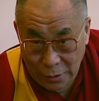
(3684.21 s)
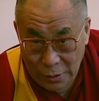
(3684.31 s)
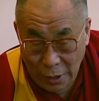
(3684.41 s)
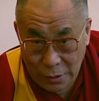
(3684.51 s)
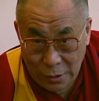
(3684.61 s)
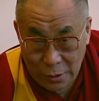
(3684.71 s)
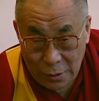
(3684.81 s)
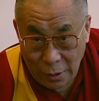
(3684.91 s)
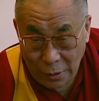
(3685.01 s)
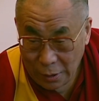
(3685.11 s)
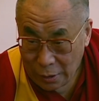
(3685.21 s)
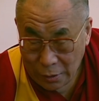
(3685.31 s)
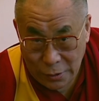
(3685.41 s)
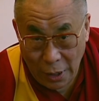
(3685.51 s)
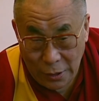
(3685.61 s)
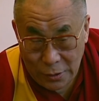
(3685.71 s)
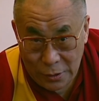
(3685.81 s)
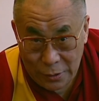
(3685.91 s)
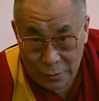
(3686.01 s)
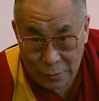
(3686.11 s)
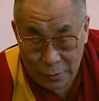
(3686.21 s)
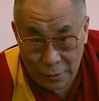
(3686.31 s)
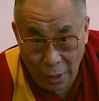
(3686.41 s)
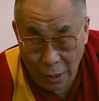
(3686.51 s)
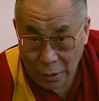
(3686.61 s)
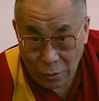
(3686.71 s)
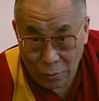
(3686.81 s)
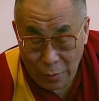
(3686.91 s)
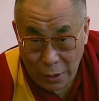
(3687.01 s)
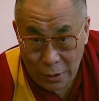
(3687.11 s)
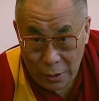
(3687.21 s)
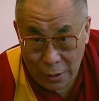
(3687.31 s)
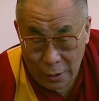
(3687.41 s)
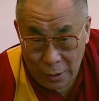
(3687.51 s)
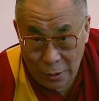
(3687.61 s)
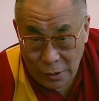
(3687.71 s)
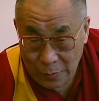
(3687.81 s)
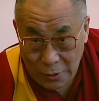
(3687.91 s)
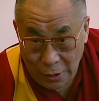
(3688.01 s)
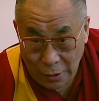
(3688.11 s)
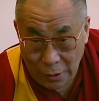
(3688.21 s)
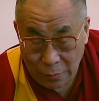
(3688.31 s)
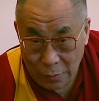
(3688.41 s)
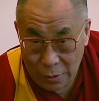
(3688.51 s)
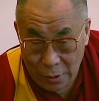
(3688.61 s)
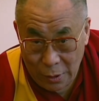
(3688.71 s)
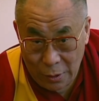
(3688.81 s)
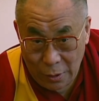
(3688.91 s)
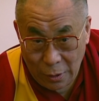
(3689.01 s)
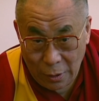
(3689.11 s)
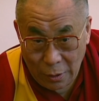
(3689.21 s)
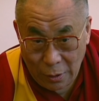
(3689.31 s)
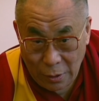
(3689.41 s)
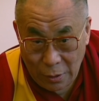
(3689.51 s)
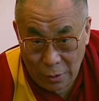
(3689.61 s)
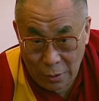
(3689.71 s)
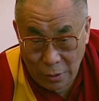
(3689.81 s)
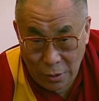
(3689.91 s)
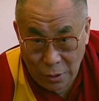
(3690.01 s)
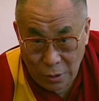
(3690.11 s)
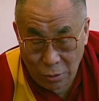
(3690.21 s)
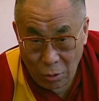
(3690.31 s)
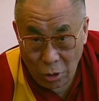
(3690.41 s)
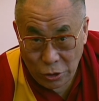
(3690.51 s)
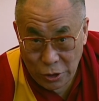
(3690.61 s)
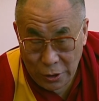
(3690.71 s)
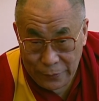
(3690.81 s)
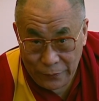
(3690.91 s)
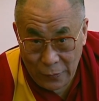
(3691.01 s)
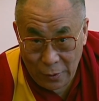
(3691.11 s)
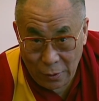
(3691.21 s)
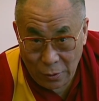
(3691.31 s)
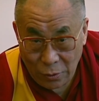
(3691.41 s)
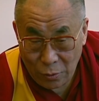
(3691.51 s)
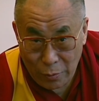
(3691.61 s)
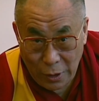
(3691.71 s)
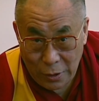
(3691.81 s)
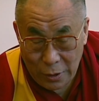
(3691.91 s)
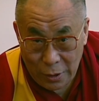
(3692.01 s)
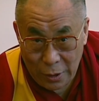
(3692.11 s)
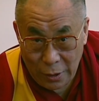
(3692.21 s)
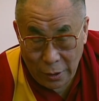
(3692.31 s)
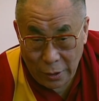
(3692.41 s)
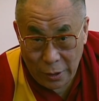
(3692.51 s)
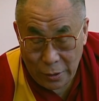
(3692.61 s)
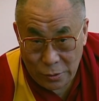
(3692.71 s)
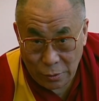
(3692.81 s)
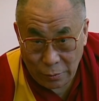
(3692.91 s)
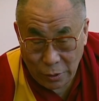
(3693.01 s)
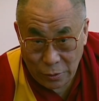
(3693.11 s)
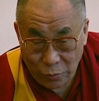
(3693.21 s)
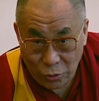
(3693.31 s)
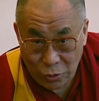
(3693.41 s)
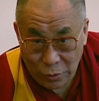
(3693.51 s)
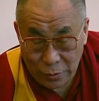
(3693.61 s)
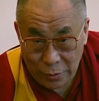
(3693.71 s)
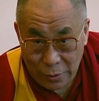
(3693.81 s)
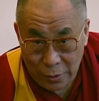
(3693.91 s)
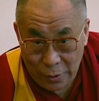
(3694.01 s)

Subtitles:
in science. I think you made, especially in the neurology, you made great sort of contribution.